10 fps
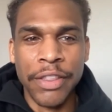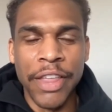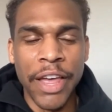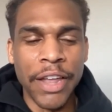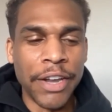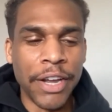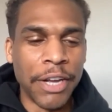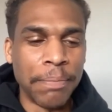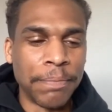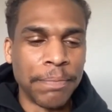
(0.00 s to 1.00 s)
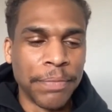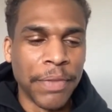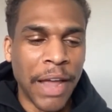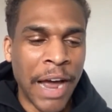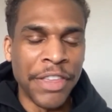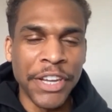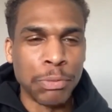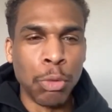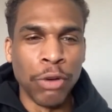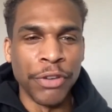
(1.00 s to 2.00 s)
then um, i think
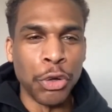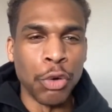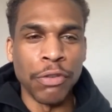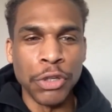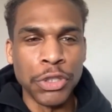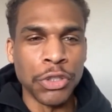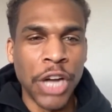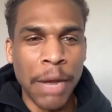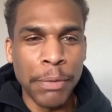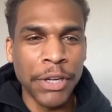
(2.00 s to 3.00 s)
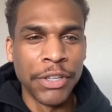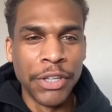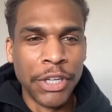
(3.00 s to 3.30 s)
it's more of a universal topic